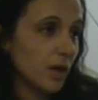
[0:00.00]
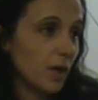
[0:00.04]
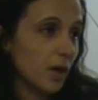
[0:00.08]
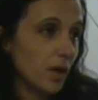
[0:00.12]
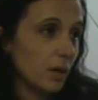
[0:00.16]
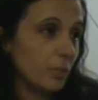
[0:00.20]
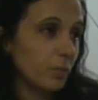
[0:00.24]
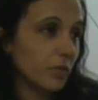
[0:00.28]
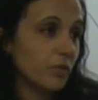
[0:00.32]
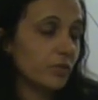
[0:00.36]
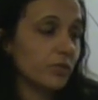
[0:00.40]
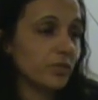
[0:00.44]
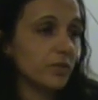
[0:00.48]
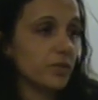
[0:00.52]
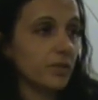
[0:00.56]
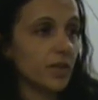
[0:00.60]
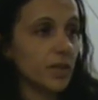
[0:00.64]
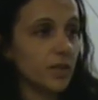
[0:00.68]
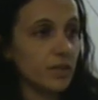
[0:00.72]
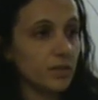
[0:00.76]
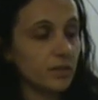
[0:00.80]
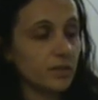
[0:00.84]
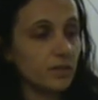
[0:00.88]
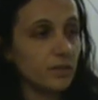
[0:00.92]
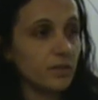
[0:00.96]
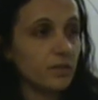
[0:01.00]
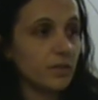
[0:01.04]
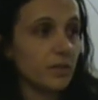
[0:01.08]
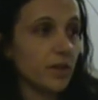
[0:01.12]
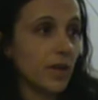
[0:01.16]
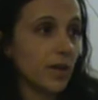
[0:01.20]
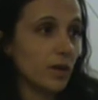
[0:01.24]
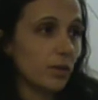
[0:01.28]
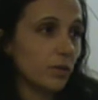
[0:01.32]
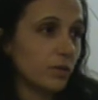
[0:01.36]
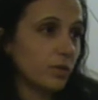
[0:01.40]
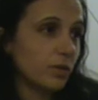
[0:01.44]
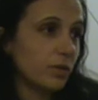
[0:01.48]
Obviously, that links into
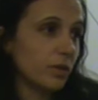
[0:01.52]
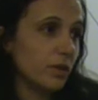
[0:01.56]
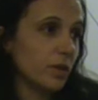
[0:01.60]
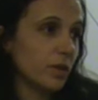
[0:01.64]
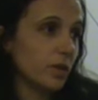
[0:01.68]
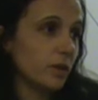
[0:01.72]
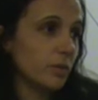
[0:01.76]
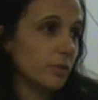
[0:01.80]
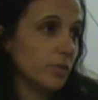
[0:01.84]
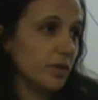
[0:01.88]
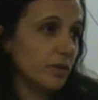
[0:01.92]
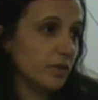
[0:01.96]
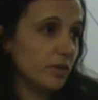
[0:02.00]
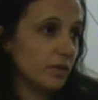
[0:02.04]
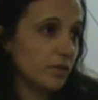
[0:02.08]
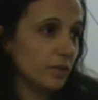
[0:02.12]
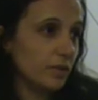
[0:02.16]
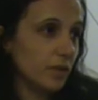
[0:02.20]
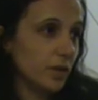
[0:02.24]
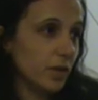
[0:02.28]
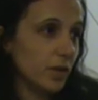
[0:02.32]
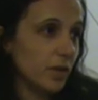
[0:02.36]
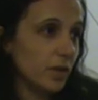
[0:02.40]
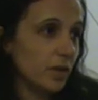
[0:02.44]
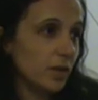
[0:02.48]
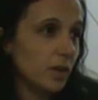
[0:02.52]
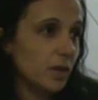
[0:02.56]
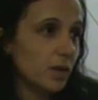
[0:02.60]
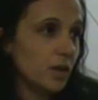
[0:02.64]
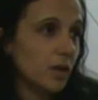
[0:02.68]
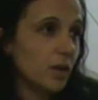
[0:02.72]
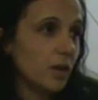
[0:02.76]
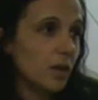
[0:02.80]
health and obesity.